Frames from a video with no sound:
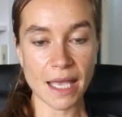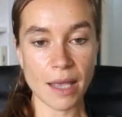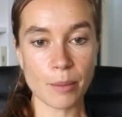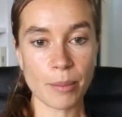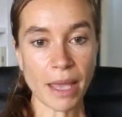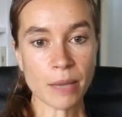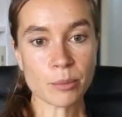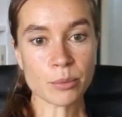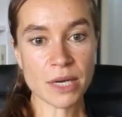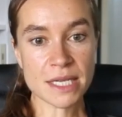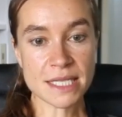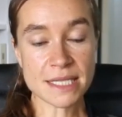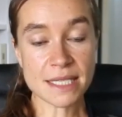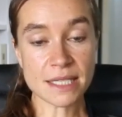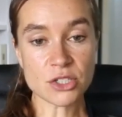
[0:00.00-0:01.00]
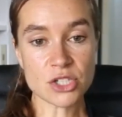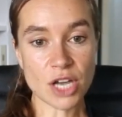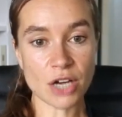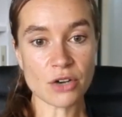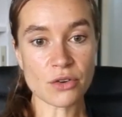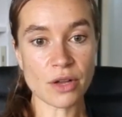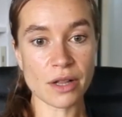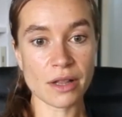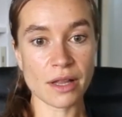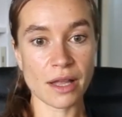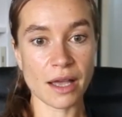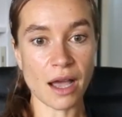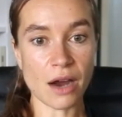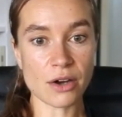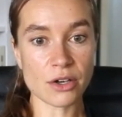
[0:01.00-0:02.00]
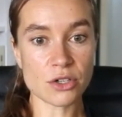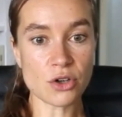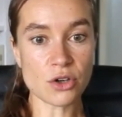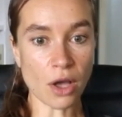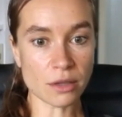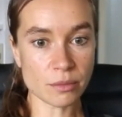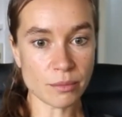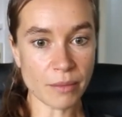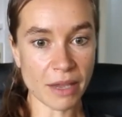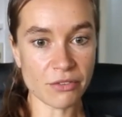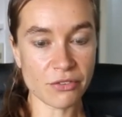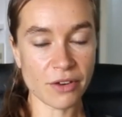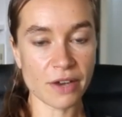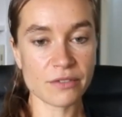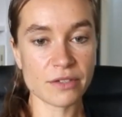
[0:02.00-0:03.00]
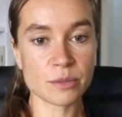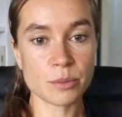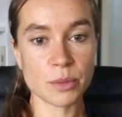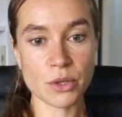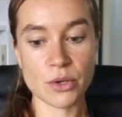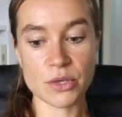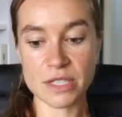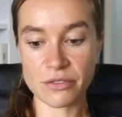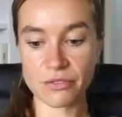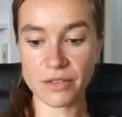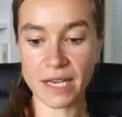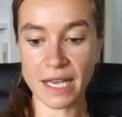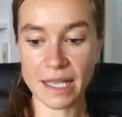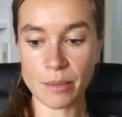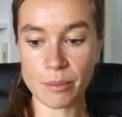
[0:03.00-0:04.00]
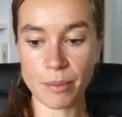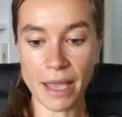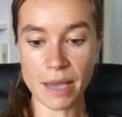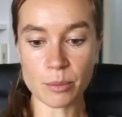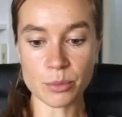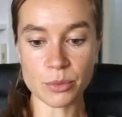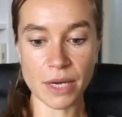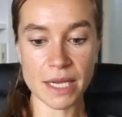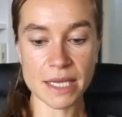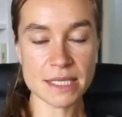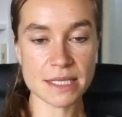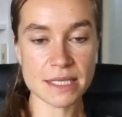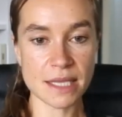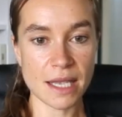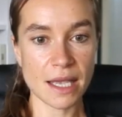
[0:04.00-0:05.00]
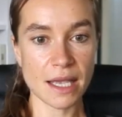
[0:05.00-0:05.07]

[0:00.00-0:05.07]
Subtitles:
Back braces in general are not my favorite because I feel like a back brace